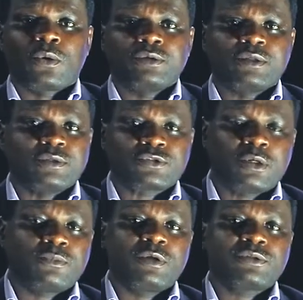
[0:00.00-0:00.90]
or
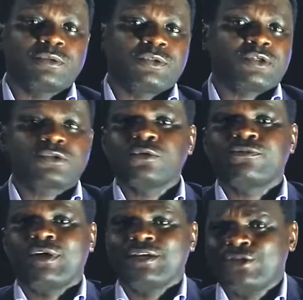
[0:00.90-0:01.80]
some want to just look
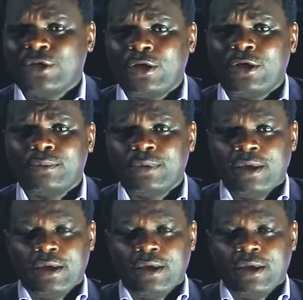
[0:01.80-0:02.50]
for a job,